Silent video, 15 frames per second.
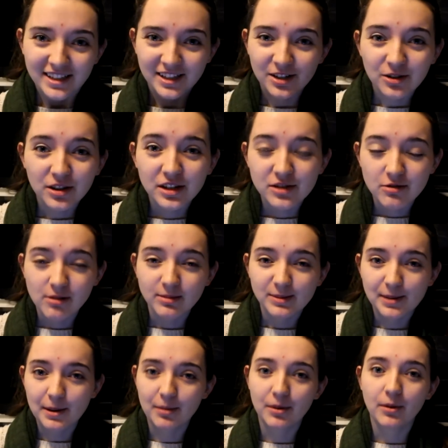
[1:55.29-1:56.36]
To do the DORMS
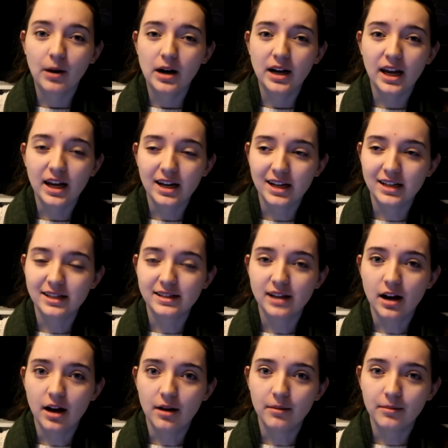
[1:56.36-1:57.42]
paperwork, it is
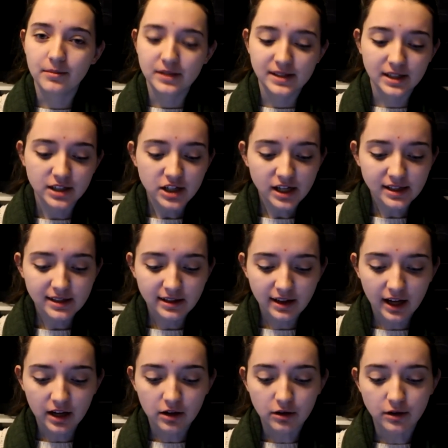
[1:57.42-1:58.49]
suggested
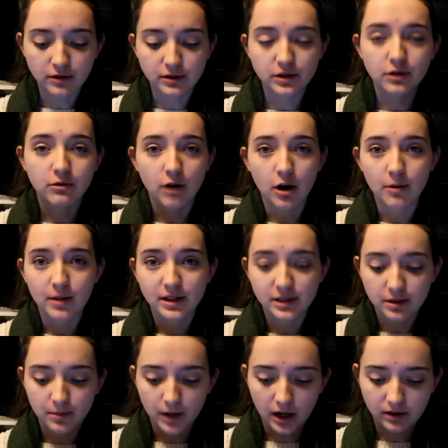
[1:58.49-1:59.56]
that you use Chrome
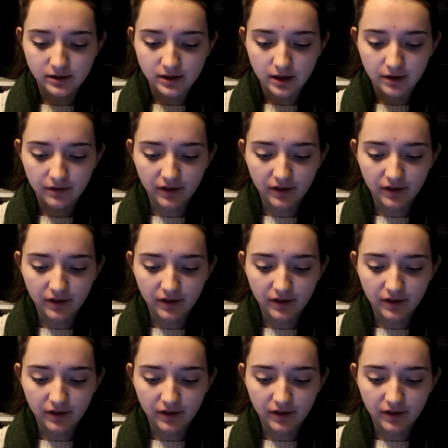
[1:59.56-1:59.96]
as your browser.